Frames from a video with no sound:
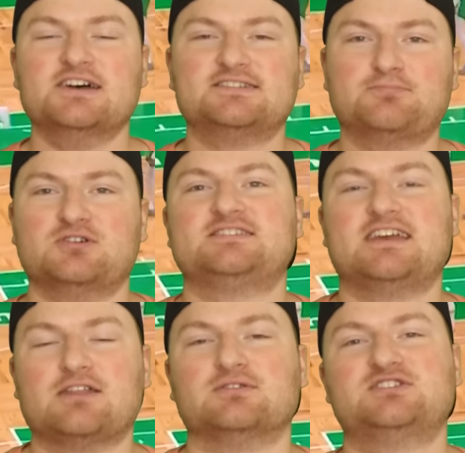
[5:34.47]
to put
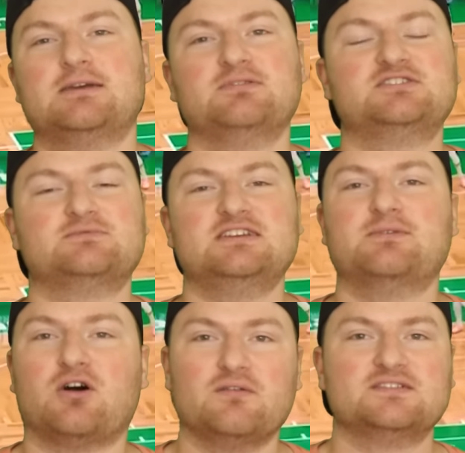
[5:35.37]
together a championship team.
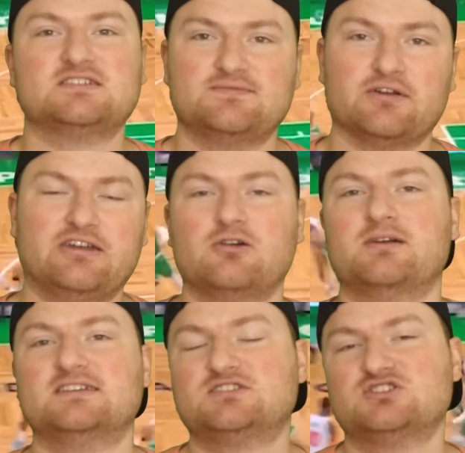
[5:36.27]
And all of this is very good,
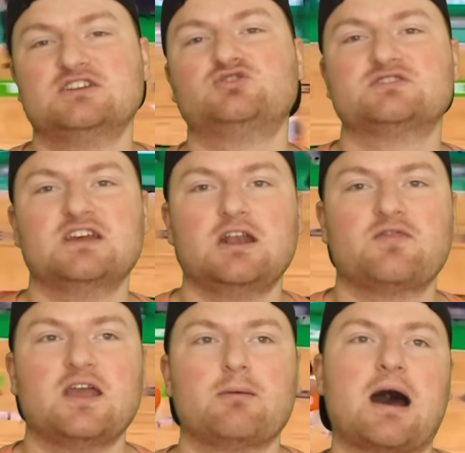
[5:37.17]
but it's just interesting to
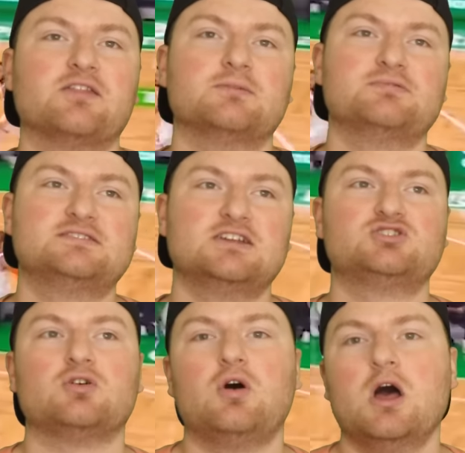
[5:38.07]
think about the
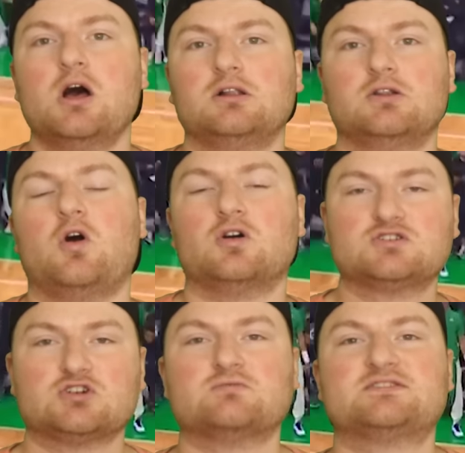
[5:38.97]
potential long-term